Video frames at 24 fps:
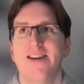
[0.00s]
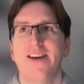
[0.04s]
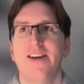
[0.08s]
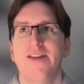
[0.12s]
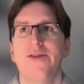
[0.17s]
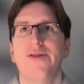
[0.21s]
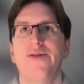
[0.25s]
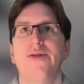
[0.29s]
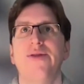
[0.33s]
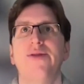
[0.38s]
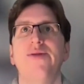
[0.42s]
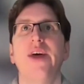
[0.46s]

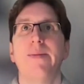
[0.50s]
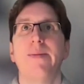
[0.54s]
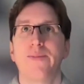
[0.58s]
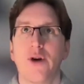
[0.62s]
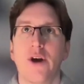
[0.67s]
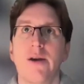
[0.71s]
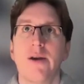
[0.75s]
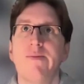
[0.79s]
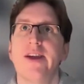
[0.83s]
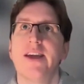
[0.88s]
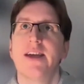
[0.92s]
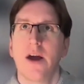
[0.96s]
their
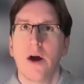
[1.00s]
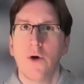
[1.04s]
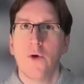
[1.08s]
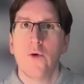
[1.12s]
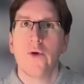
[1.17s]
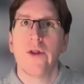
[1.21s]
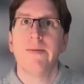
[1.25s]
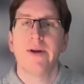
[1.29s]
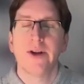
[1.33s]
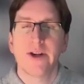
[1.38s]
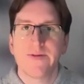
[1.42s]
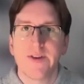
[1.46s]
primary goal, their
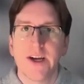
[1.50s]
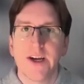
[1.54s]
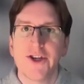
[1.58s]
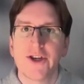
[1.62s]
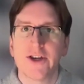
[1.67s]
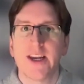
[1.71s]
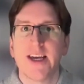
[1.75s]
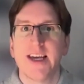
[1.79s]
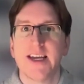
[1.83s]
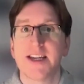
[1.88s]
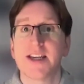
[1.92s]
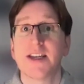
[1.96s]
motivation
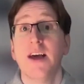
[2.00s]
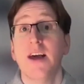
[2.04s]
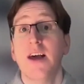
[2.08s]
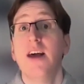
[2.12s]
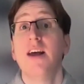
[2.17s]
is